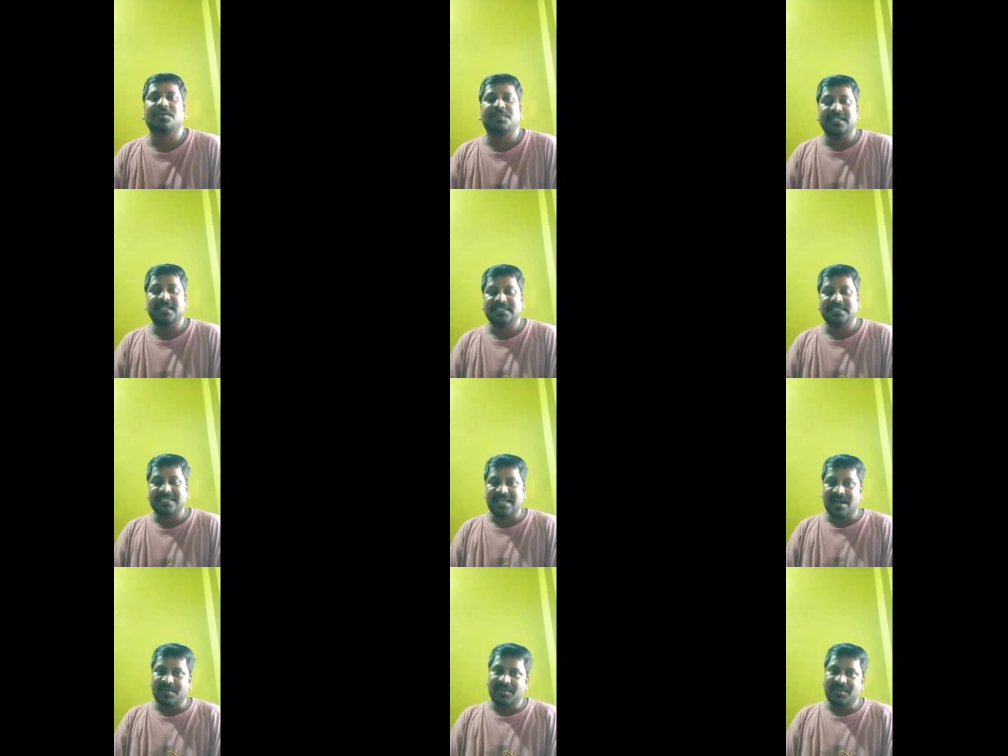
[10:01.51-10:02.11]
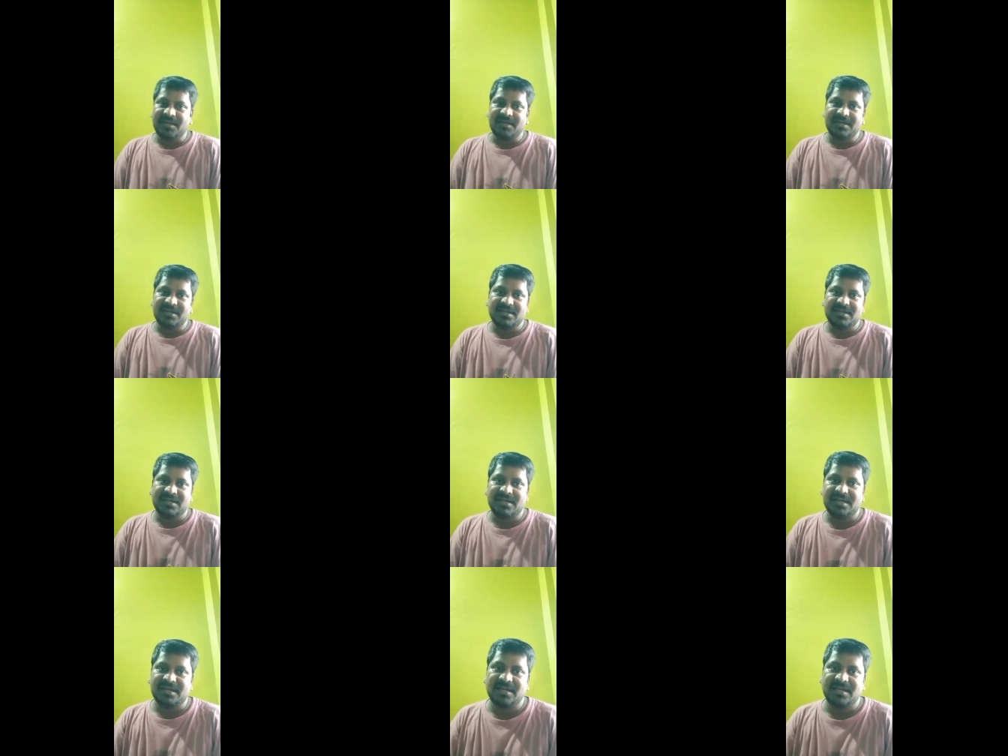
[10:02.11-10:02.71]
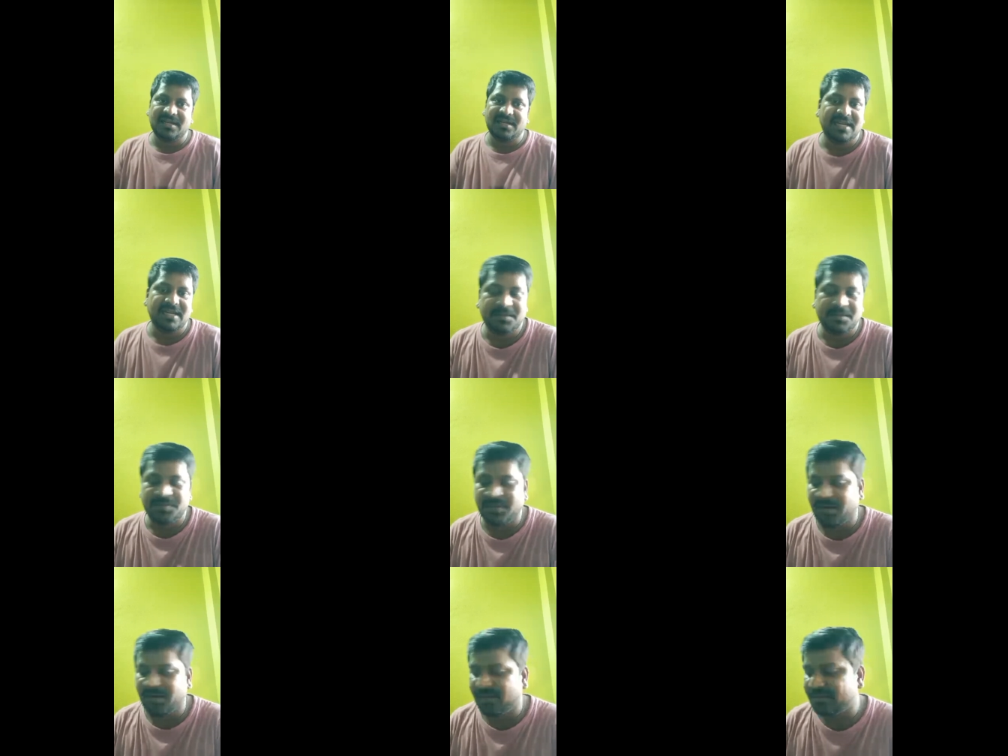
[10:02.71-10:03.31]
please comment and let
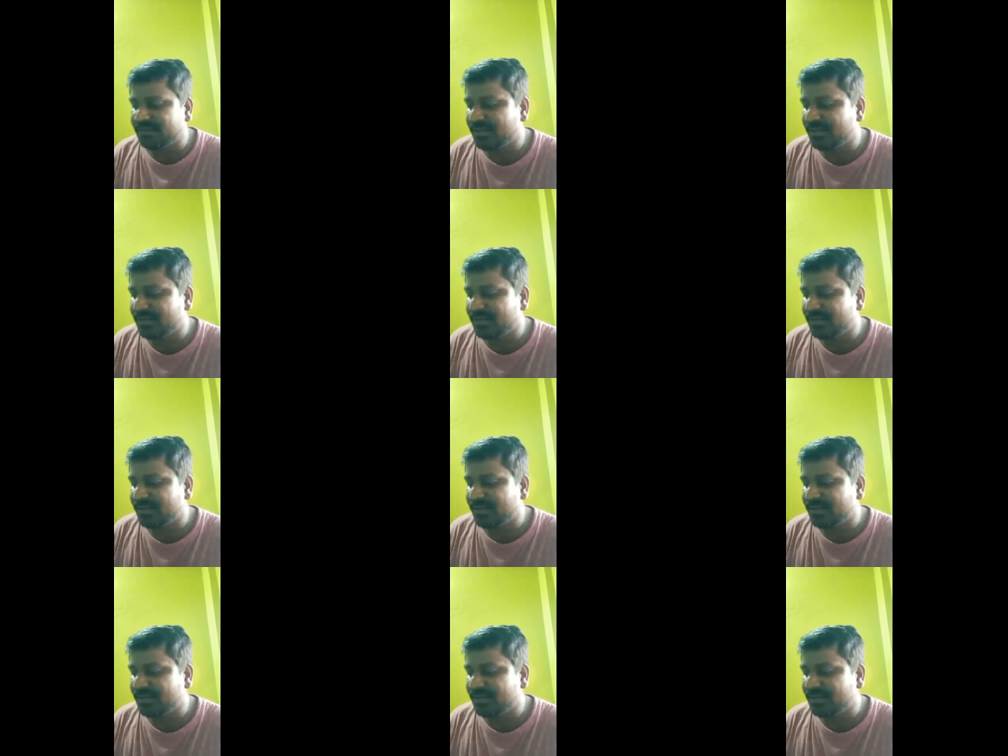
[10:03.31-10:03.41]
me know.